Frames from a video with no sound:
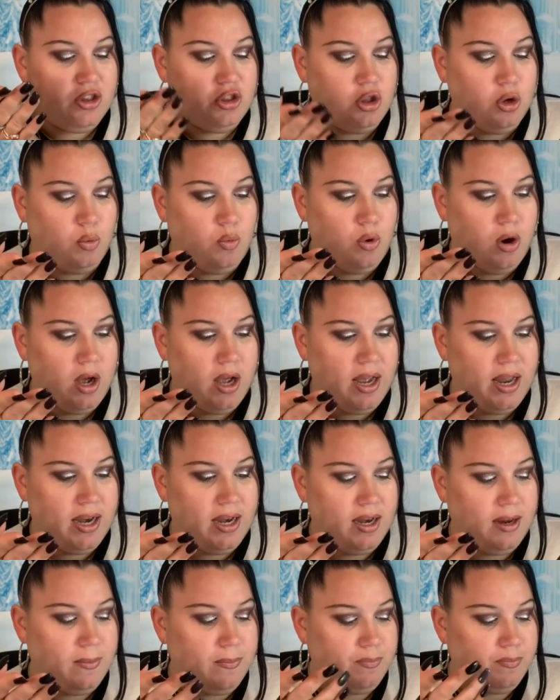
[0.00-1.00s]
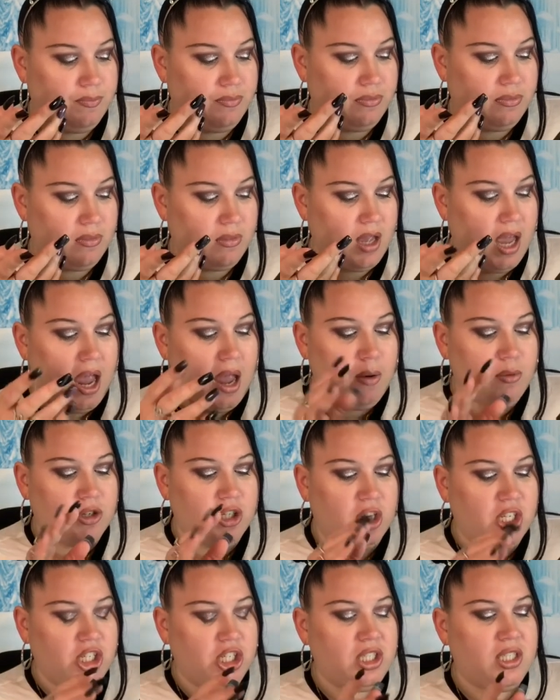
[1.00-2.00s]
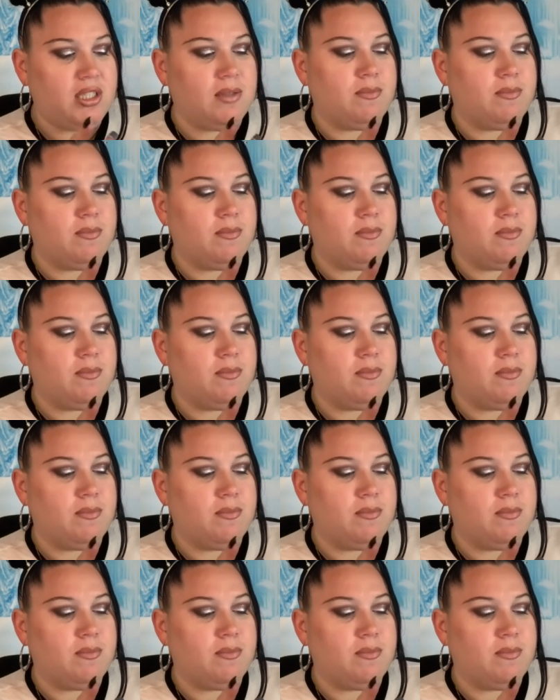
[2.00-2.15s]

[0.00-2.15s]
the one it would, it just,